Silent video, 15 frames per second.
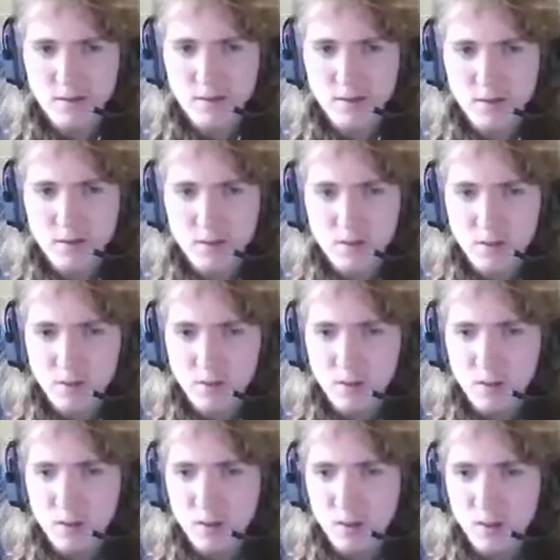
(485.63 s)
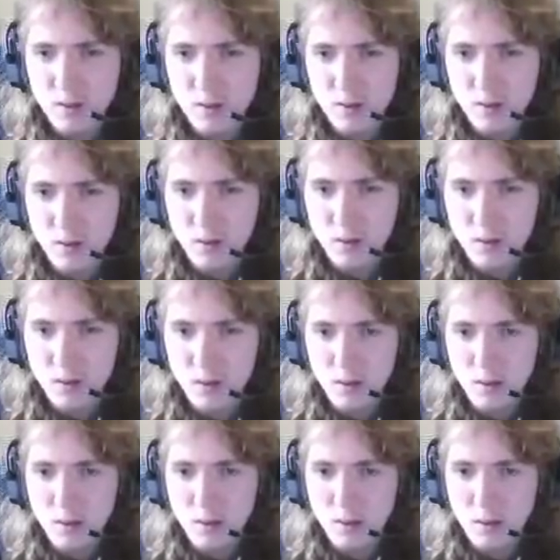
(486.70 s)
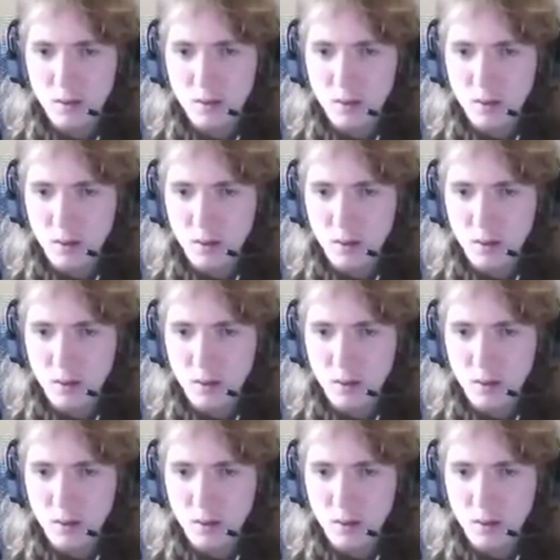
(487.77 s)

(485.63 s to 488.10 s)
No one is speaking in this clip.